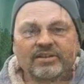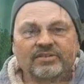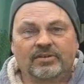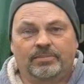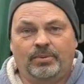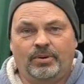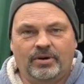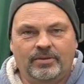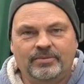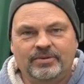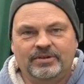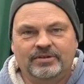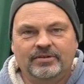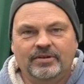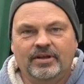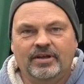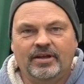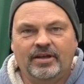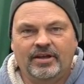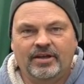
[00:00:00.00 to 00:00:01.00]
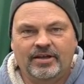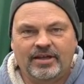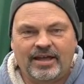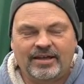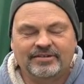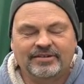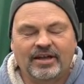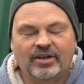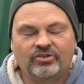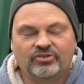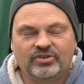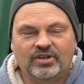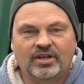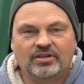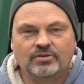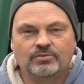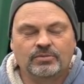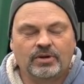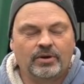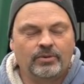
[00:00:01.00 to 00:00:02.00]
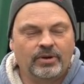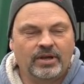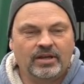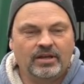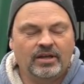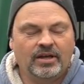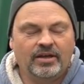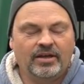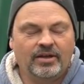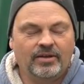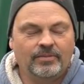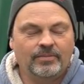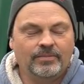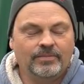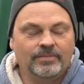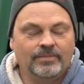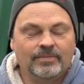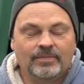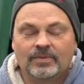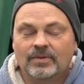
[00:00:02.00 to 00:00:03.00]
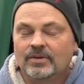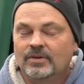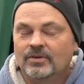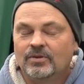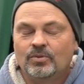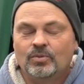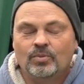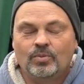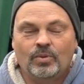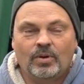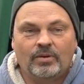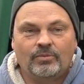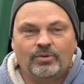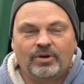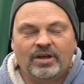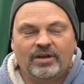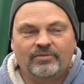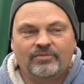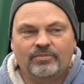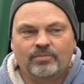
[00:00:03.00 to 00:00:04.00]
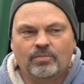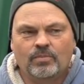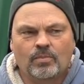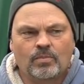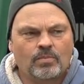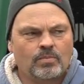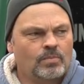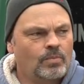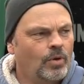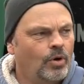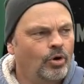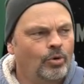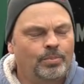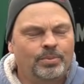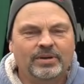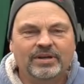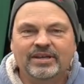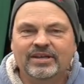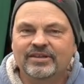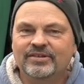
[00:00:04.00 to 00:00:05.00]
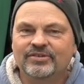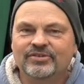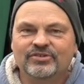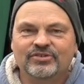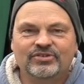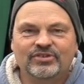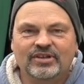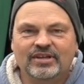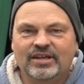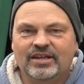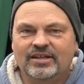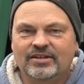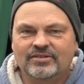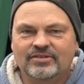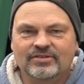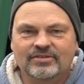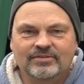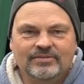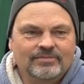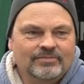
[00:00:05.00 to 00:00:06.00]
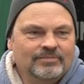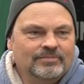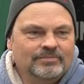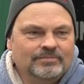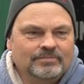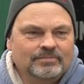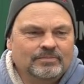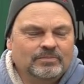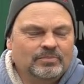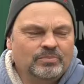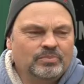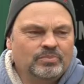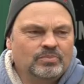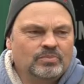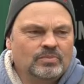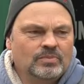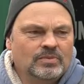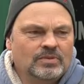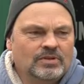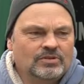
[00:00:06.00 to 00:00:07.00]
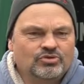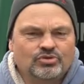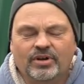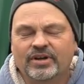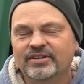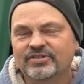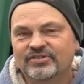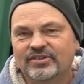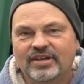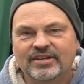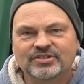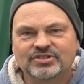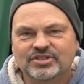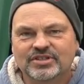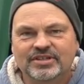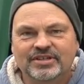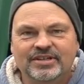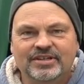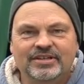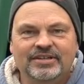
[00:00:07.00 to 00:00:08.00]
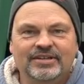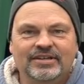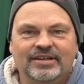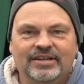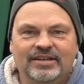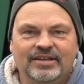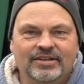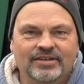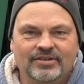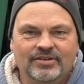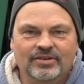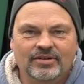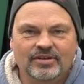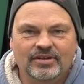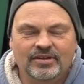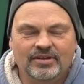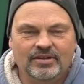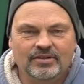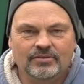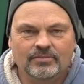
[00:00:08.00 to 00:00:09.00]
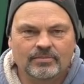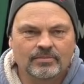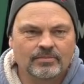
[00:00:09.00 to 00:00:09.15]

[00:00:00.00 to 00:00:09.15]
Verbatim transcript: department at Niles Canyon Railway. We have openings at the train station, in the